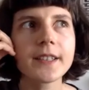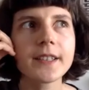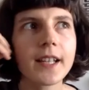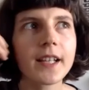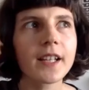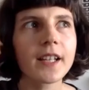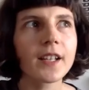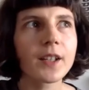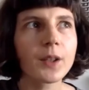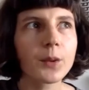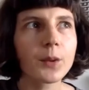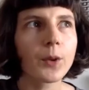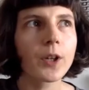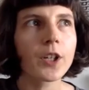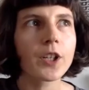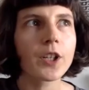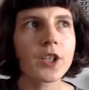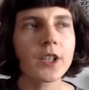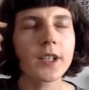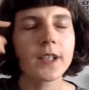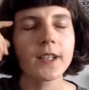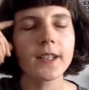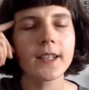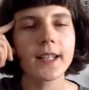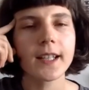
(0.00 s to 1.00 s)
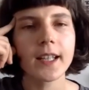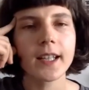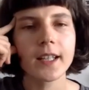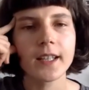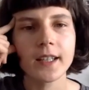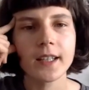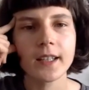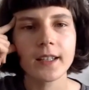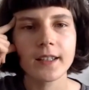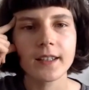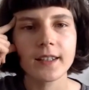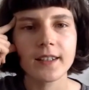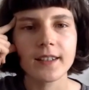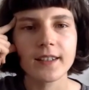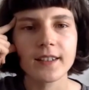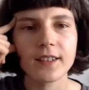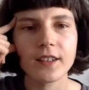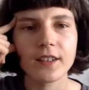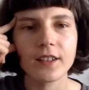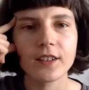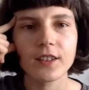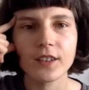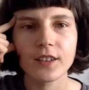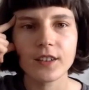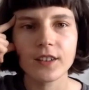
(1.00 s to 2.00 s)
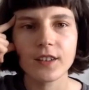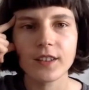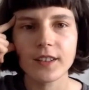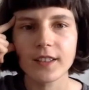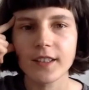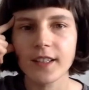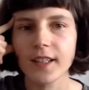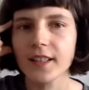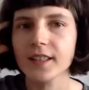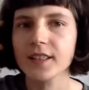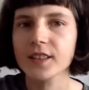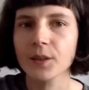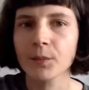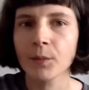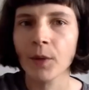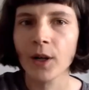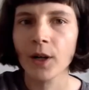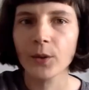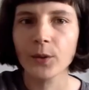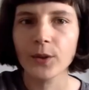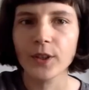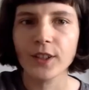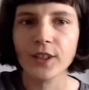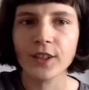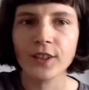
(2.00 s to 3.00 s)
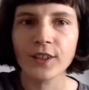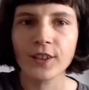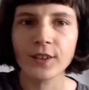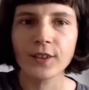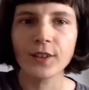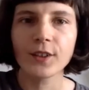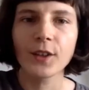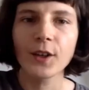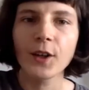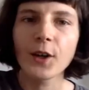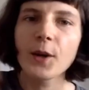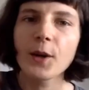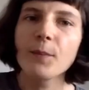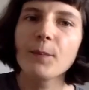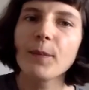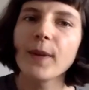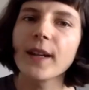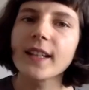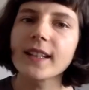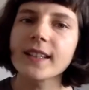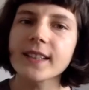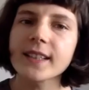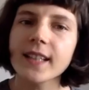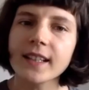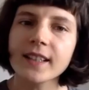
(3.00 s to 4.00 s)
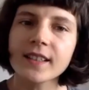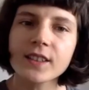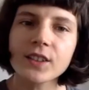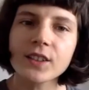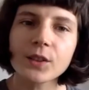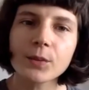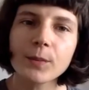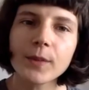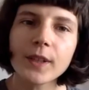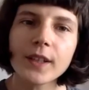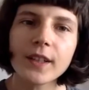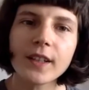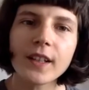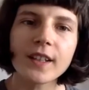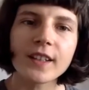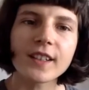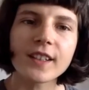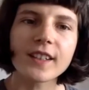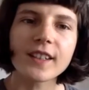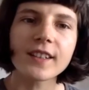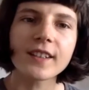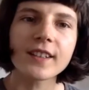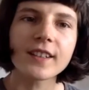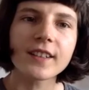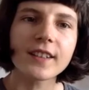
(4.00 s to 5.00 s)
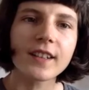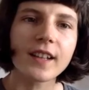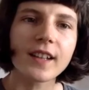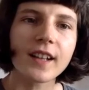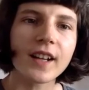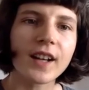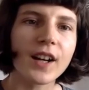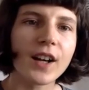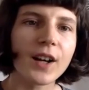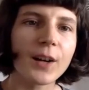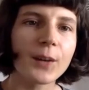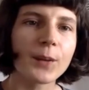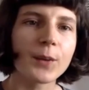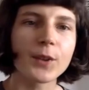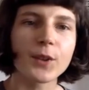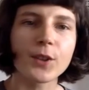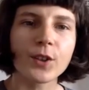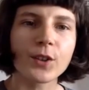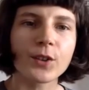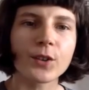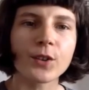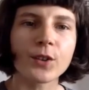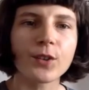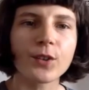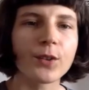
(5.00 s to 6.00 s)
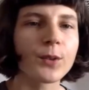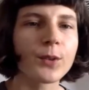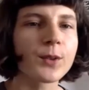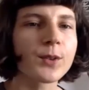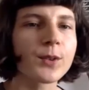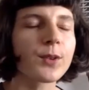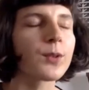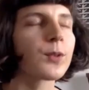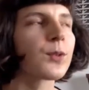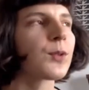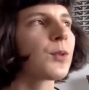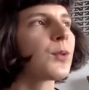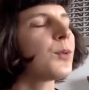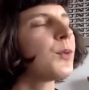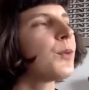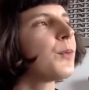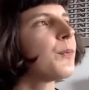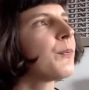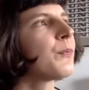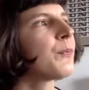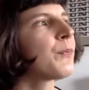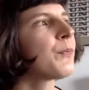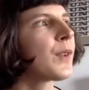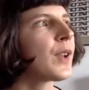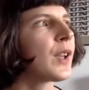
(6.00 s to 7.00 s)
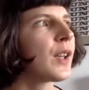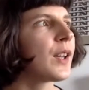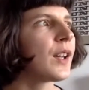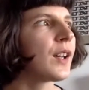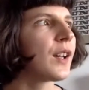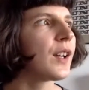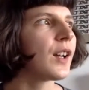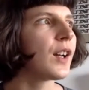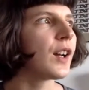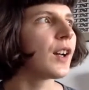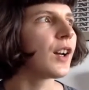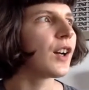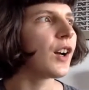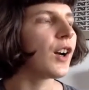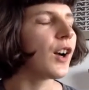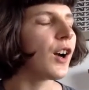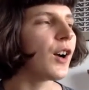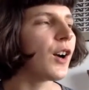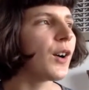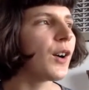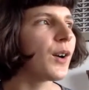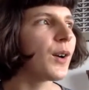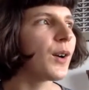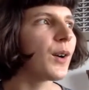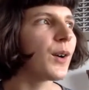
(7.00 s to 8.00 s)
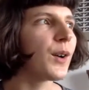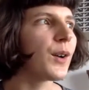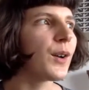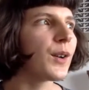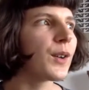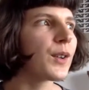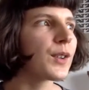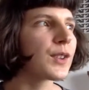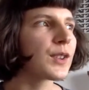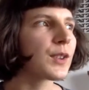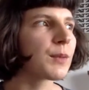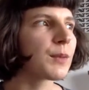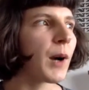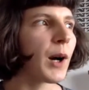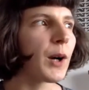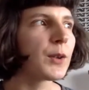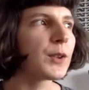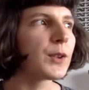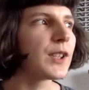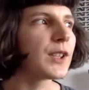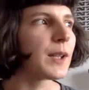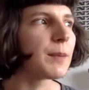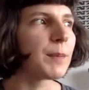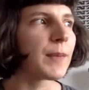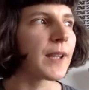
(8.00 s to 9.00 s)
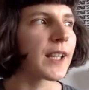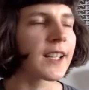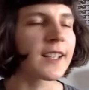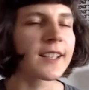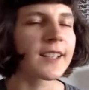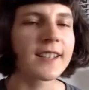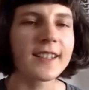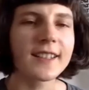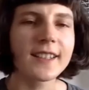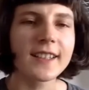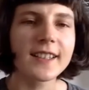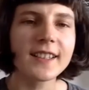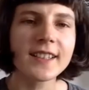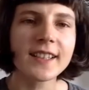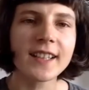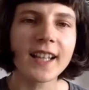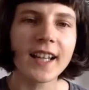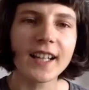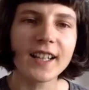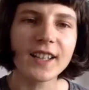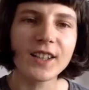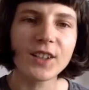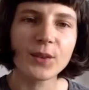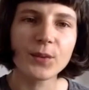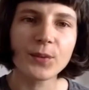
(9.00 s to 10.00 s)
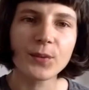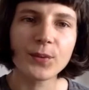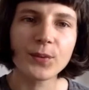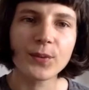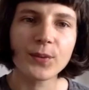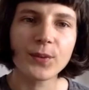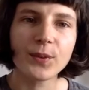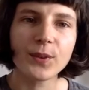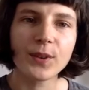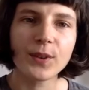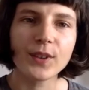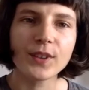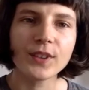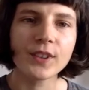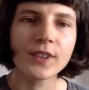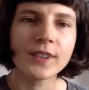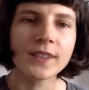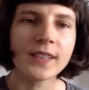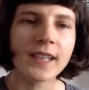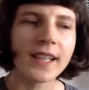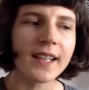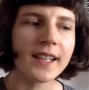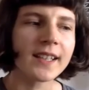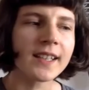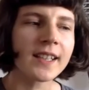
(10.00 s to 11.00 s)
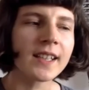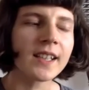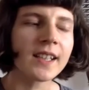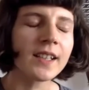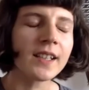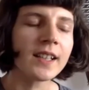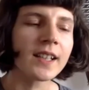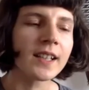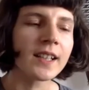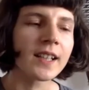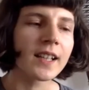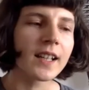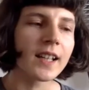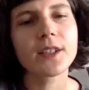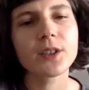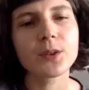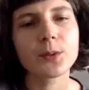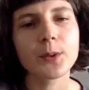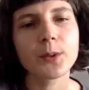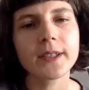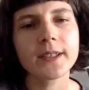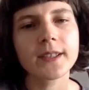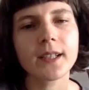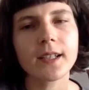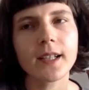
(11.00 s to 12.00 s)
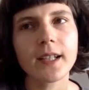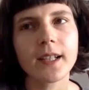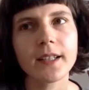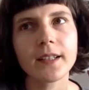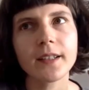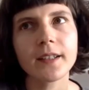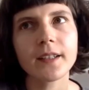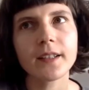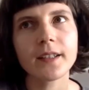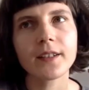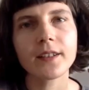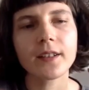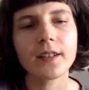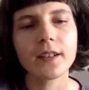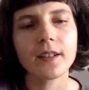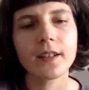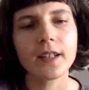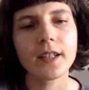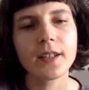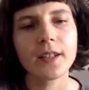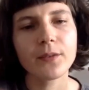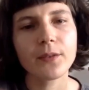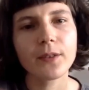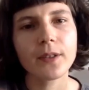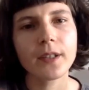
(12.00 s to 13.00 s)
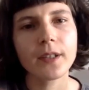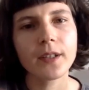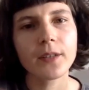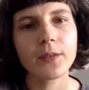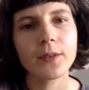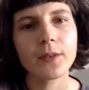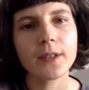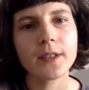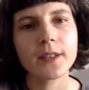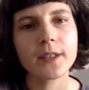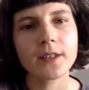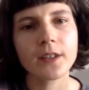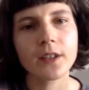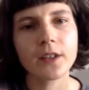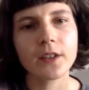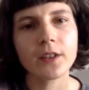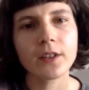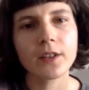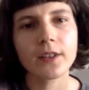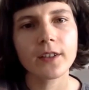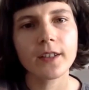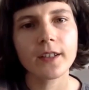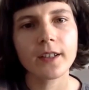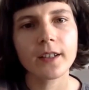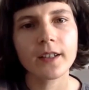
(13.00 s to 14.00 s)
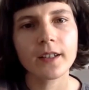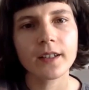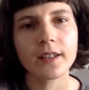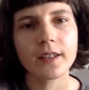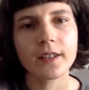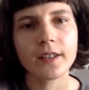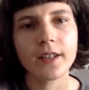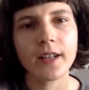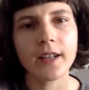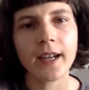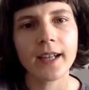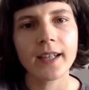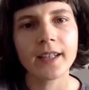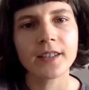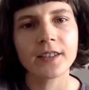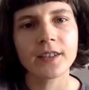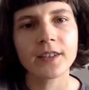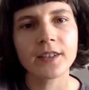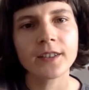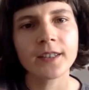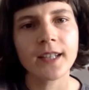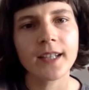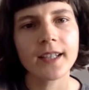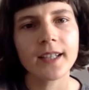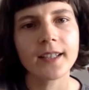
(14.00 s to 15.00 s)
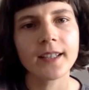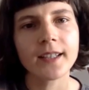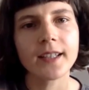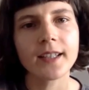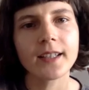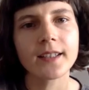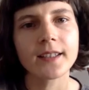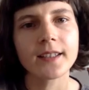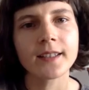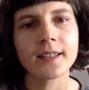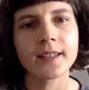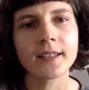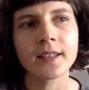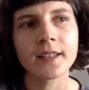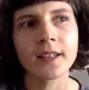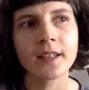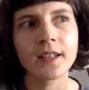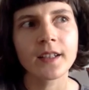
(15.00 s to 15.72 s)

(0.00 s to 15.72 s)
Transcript: I watched it again, and yeah, somehow it made sense to me. And I wanted to also to uh, somehow depict this kind of society. In Switzerland, even if it's not the, the high society, it's